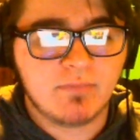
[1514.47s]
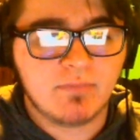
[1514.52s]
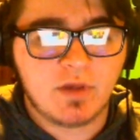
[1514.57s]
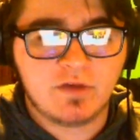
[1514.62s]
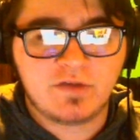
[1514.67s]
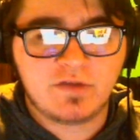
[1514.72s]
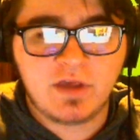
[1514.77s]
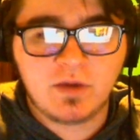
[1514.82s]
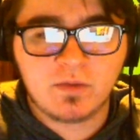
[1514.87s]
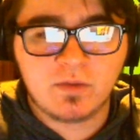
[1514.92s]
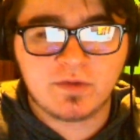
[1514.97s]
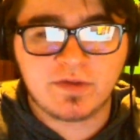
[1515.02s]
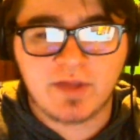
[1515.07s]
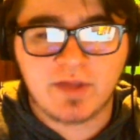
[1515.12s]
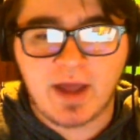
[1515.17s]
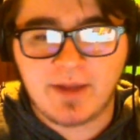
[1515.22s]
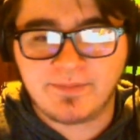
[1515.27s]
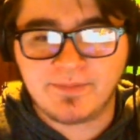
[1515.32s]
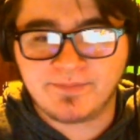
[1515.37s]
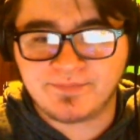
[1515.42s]
sequel to
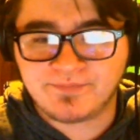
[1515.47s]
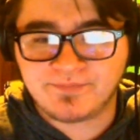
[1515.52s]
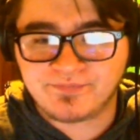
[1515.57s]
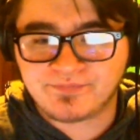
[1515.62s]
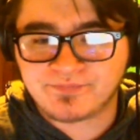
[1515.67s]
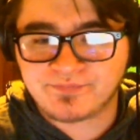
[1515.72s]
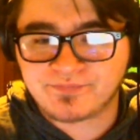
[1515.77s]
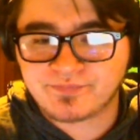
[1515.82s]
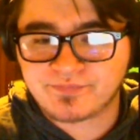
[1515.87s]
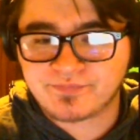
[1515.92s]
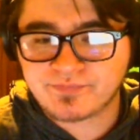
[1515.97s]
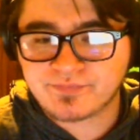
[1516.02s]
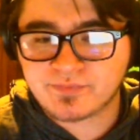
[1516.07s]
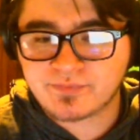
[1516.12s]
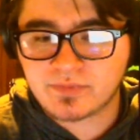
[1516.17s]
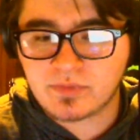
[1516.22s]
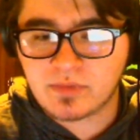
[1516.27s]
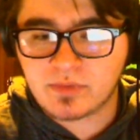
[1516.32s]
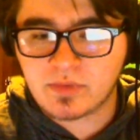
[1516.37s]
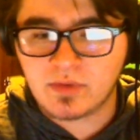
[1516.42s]
that.
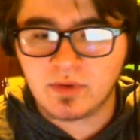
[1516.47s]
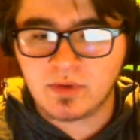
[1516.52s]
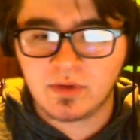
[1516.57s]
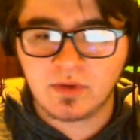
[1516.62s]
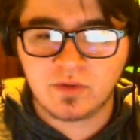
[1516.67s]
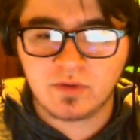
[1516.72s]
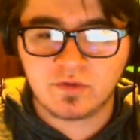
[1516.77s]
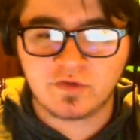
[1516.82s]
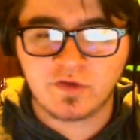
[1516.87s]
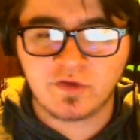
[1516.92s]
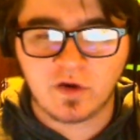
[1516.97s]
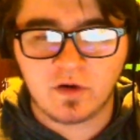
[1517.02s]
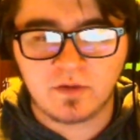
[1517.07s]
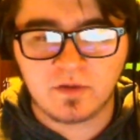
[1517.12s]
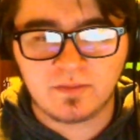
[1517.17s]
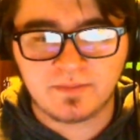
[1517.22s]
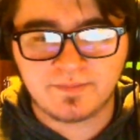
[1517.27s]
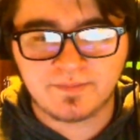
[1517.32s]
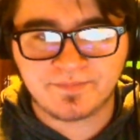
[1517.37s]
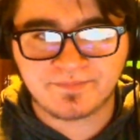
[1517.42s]

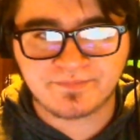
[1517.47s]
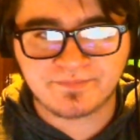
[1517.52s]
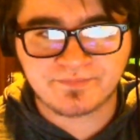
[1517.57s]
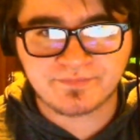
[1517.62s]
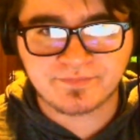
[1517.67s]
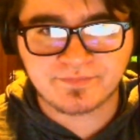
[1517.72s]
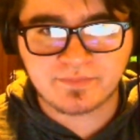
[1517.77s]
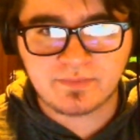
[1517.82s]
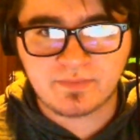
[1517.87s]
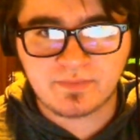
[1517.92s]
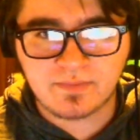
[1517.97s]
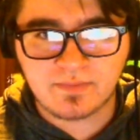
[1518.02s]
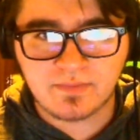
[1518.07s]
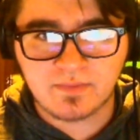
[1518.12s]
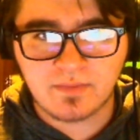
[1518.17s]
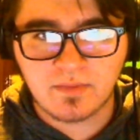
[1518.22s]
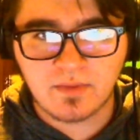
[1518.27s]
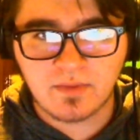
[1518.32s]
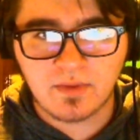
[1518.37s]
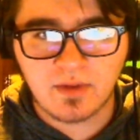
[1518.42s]
So
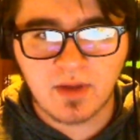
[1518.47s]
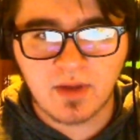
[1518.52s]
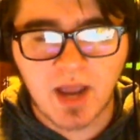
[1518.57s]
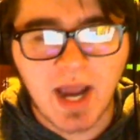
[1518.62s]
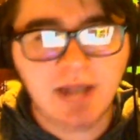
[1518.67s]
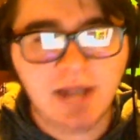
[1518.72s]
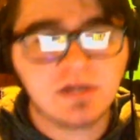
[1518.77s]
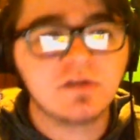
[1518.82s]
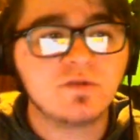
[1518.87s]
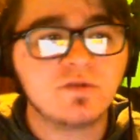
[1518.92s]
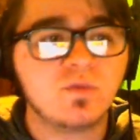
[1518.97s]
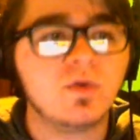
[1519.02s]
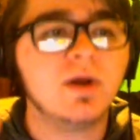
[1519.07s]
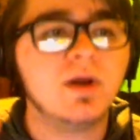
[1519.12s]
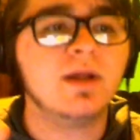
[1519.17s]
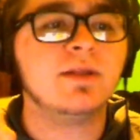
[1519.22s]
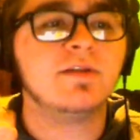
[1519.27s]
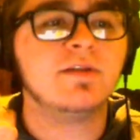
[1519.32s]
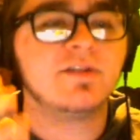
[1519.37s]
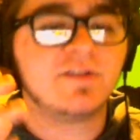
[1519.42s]
I just
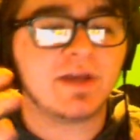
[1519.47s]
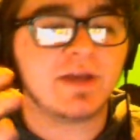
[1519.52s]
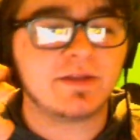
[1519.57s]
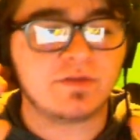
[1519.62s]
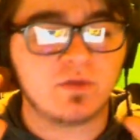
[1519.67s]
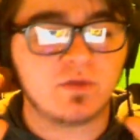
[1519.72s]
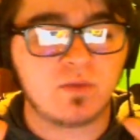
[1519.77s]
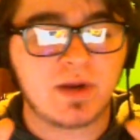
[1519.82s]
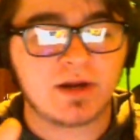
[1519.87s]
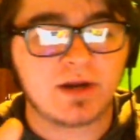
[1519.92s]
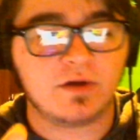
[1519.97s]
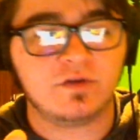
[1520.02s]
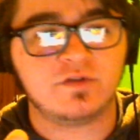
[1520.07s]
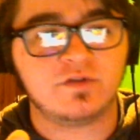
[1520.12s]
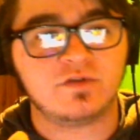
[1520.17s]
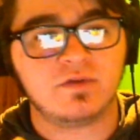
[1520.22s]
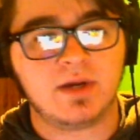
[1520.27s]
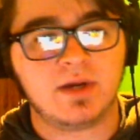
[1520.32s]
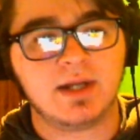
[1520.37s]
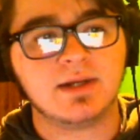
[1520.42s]
wanted to set the record
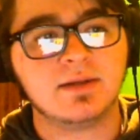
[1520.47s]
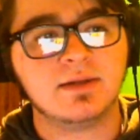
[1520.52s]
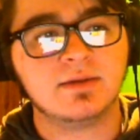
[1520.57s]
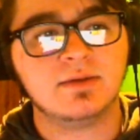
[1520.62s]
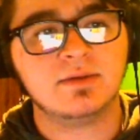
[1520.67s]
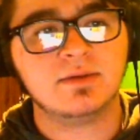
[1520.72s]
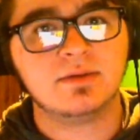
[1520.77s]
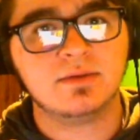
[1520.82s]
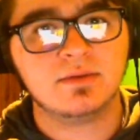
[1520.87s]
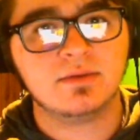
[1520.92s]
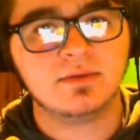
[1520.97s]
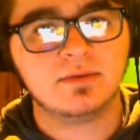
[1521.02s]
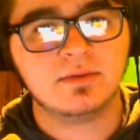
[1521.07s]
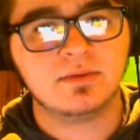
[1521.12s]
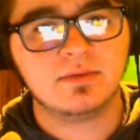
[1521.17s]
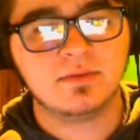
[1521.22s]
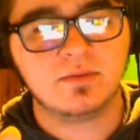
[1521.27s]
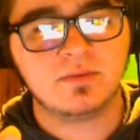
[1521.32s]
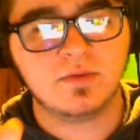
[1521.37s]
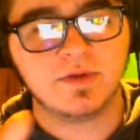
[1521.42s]
straight
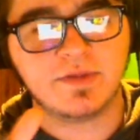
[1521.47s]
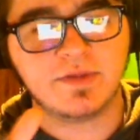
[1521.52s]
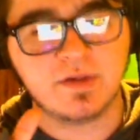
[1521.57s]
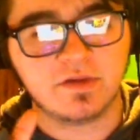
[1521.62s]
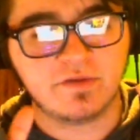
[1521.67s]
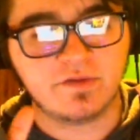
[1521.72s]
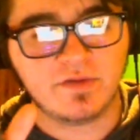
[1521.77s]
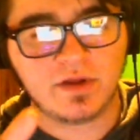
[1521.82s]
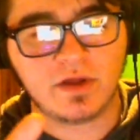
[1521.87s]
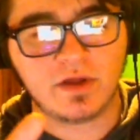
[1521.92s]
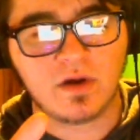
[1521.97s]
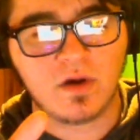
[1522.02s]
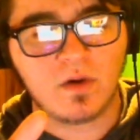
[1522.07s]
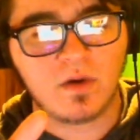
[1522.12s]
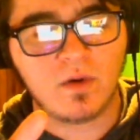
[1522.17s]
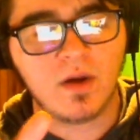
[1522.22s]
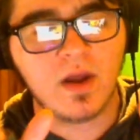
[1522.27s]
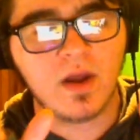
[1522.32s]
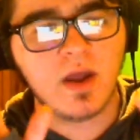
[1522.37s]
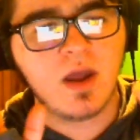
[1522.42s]
with this
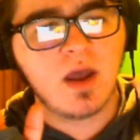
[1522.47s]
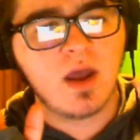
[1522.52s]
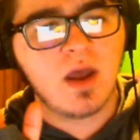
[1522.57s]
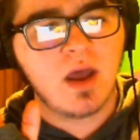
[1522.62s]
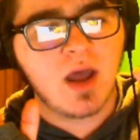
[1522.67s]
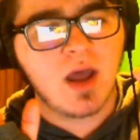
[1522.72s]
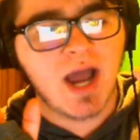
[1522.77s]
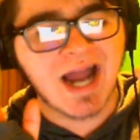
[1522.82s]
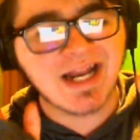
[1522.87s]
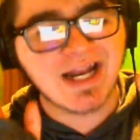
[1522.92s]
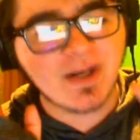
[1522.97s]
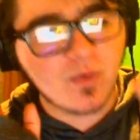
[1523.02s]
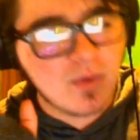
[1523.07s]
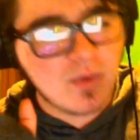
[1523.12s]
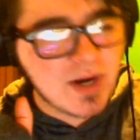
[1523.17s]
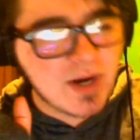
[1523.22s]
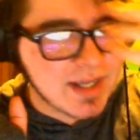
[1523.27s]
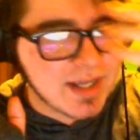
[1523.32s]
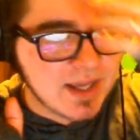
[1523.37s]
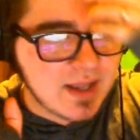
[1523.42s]
video. I didn't
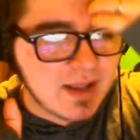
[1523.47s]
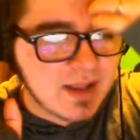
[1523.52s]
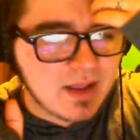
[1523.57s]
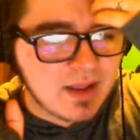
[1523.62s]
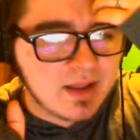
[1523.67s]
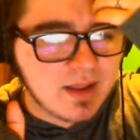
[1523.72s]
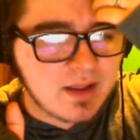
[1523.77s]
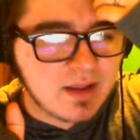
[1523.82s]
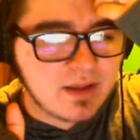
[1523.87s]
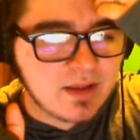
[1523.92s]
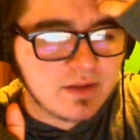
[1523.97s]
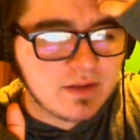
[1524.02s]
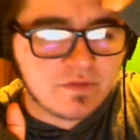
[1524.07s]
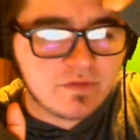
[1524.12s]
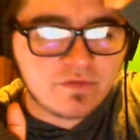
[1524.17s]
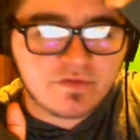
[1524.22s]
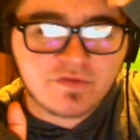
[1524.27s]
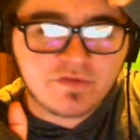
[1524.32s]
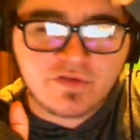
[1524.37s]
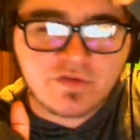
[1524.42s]
want to get
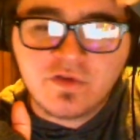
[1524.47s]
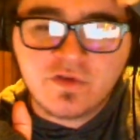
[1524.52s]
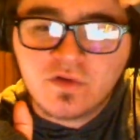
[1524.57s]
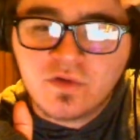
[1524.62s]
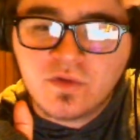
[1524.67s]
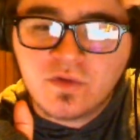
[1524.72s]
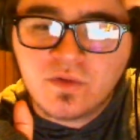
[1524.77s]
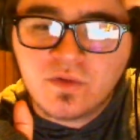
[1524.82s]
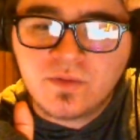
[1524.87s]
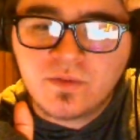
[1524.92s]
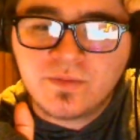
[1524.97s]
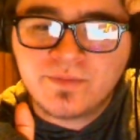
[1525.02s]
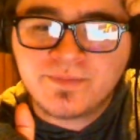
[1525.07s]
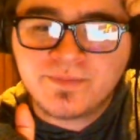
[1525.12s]
too